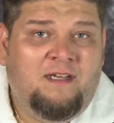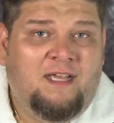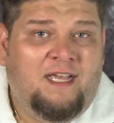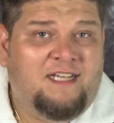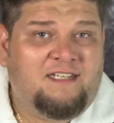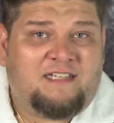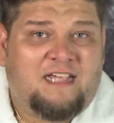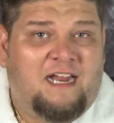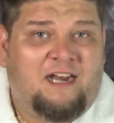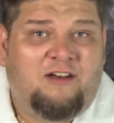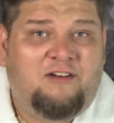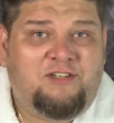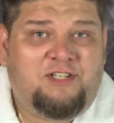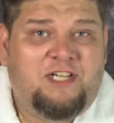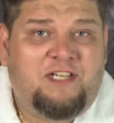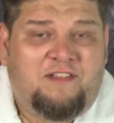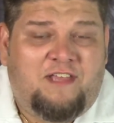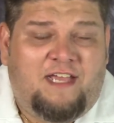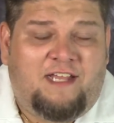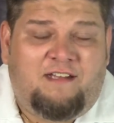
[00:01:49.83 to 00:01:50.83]
It's
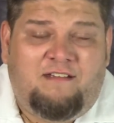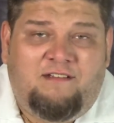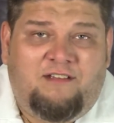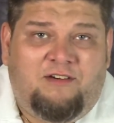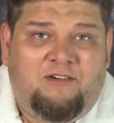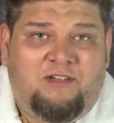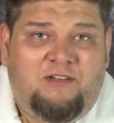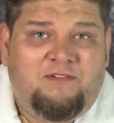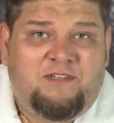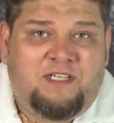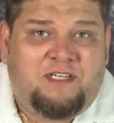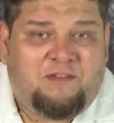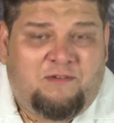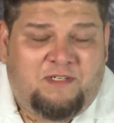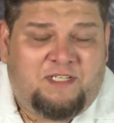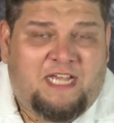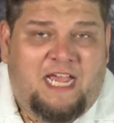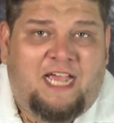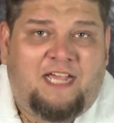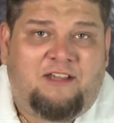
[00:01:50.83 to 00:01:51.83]
energy that you're using to
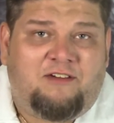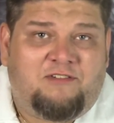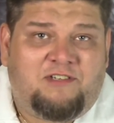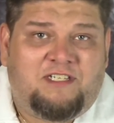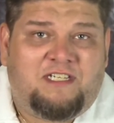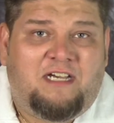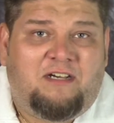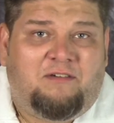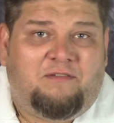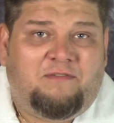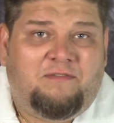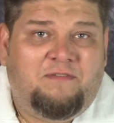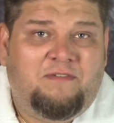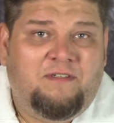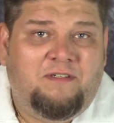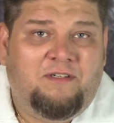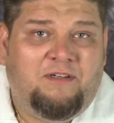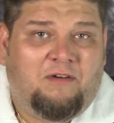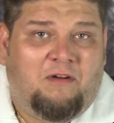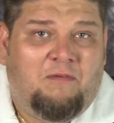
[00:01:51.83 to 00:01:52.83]
attack yourself,
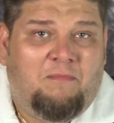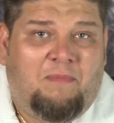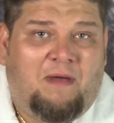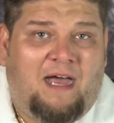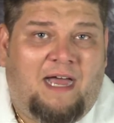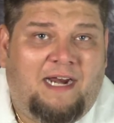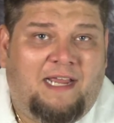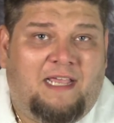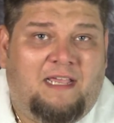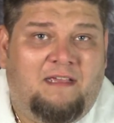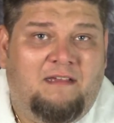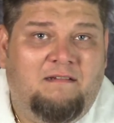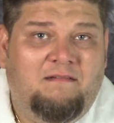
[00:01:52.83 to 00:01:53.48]
your own body.